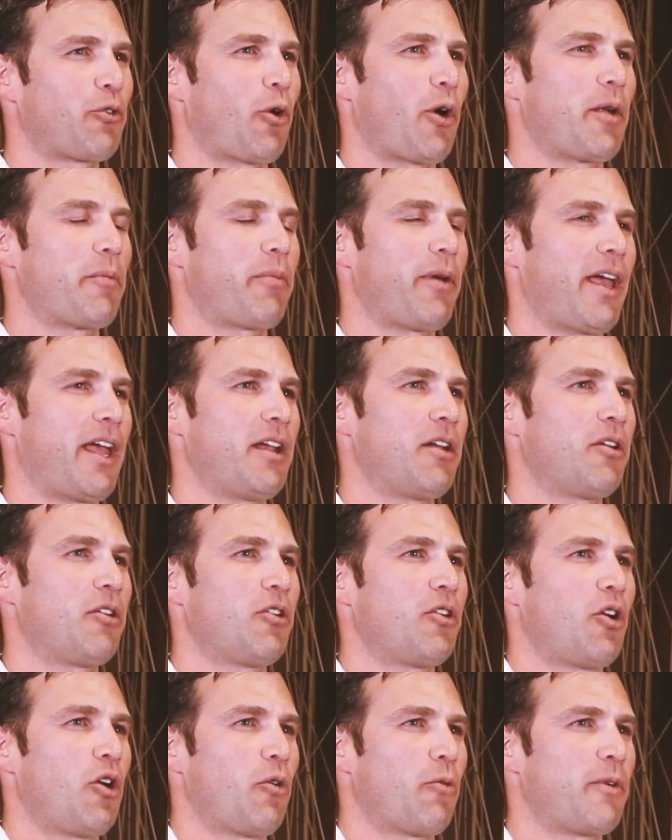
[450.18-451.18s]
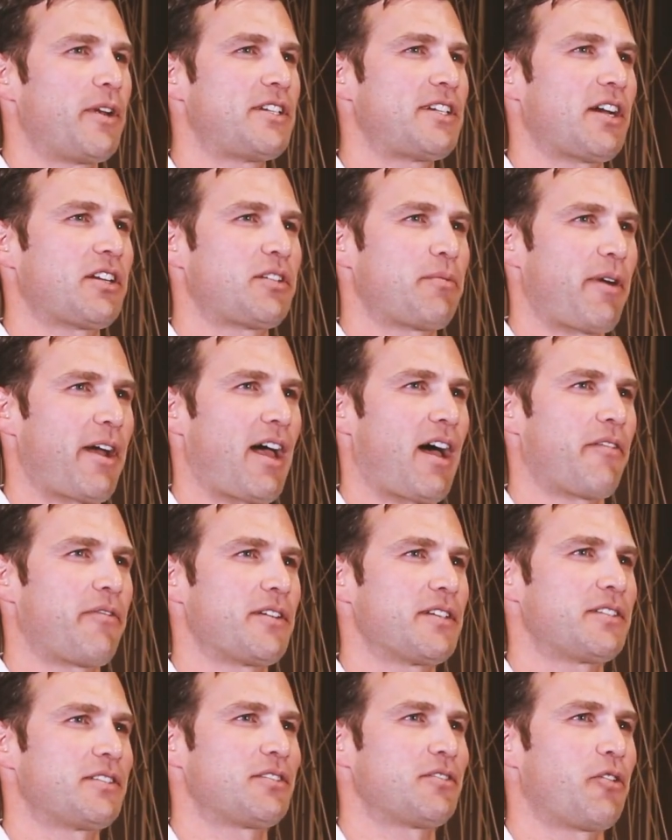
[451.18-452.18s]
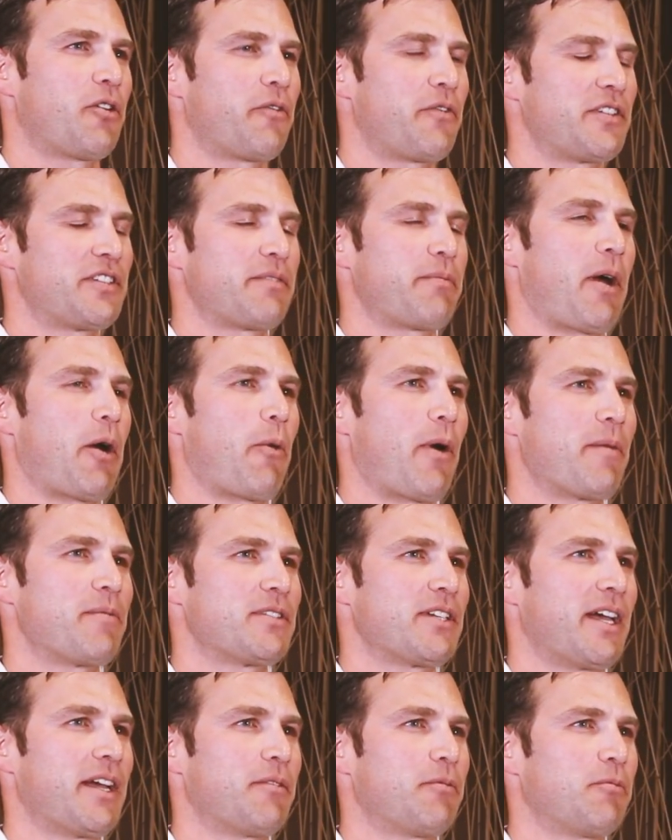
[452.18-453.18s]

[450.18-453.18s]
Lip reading: groin pain, reach out to my office or visit my website.